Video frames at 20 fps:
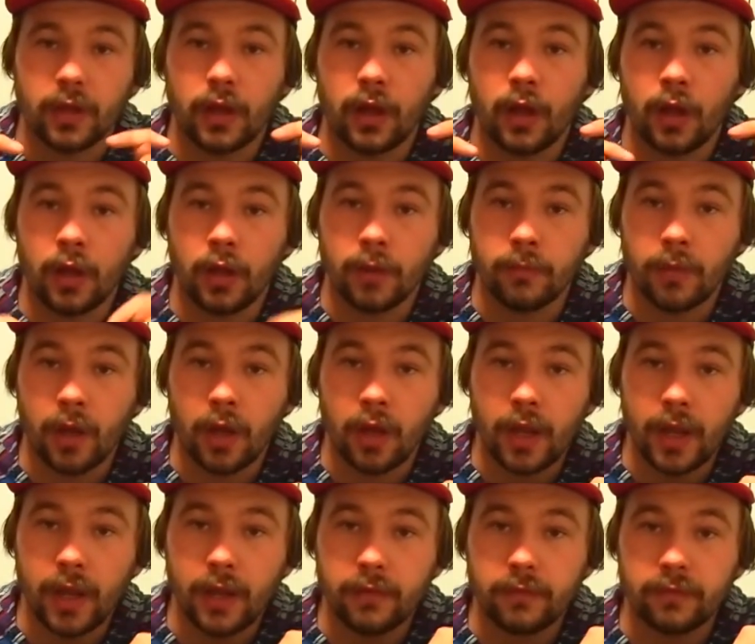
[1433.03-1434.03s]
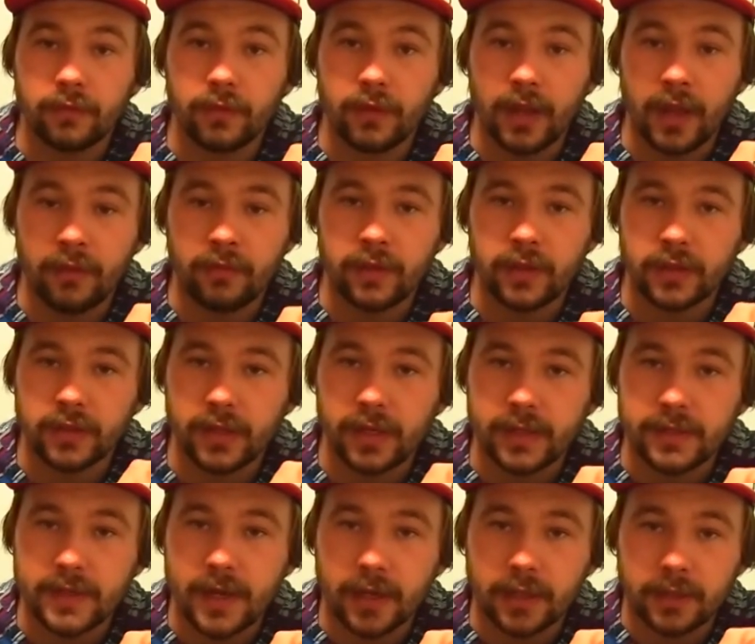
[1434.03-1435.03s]
I'll have everything that I
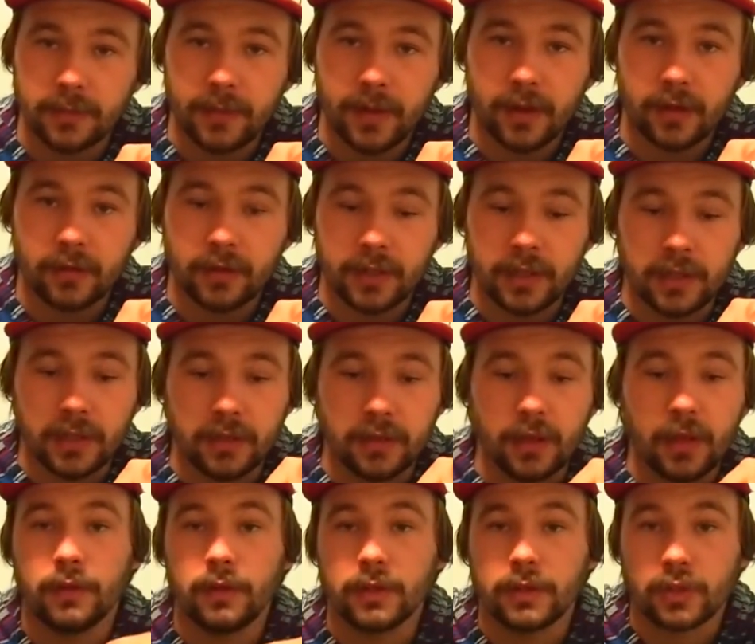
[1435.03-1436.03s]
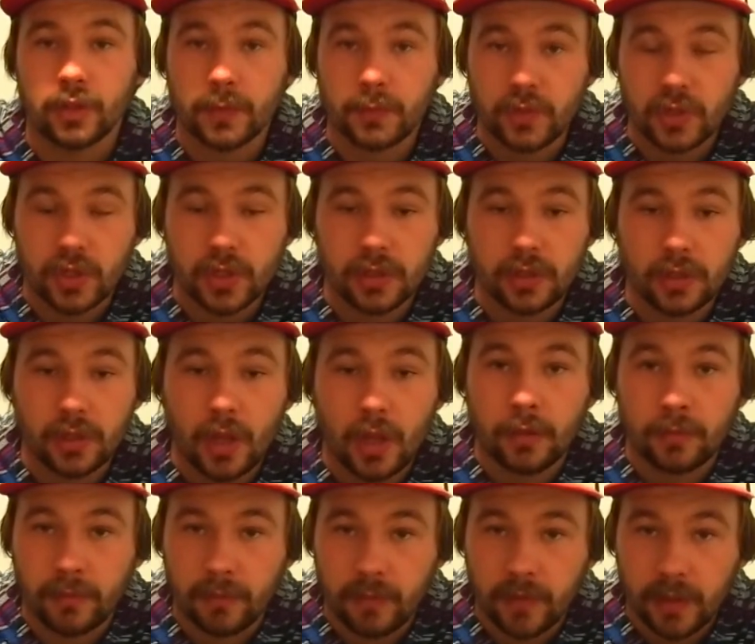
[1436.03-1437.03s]
talked about in the description
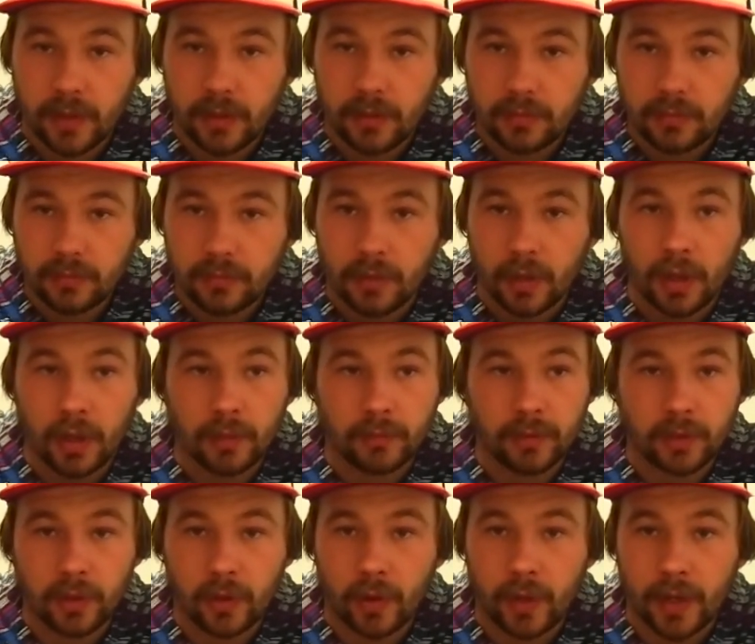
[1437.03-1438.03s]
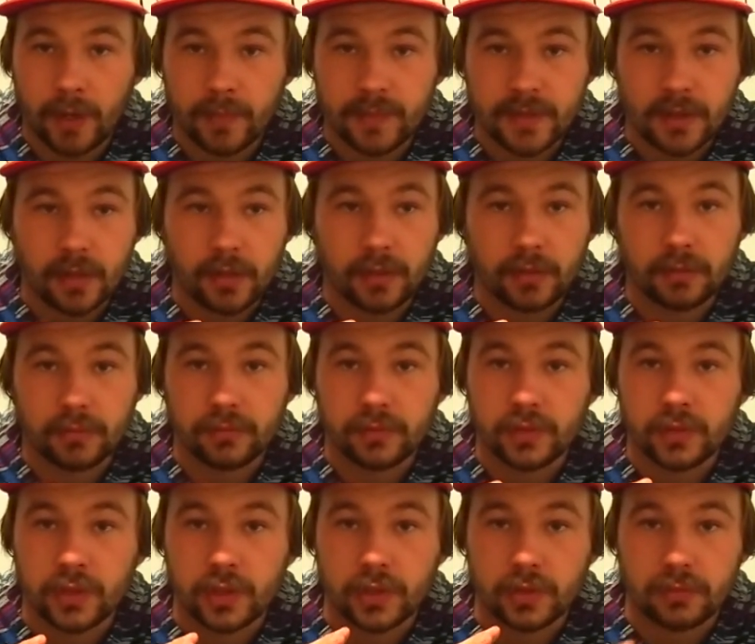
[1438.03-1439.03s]
of the video. You can go to Amazon and
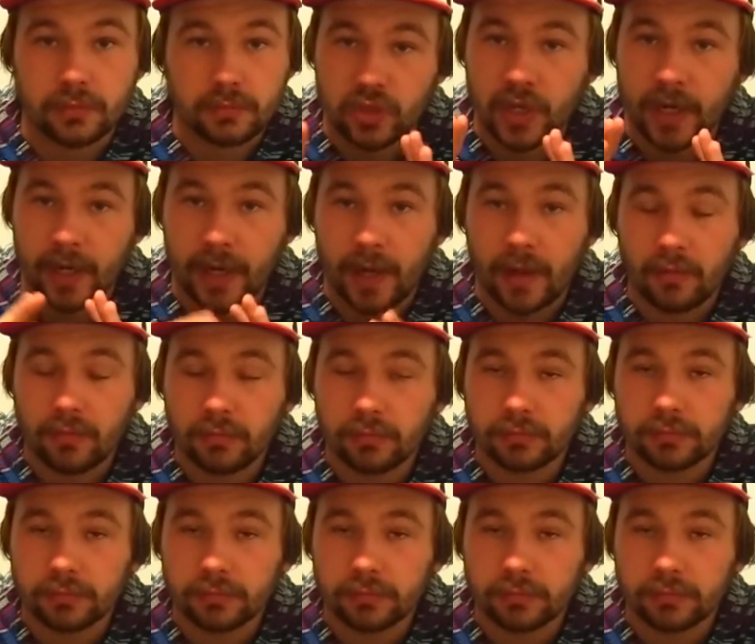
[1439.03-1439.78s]
just check it out.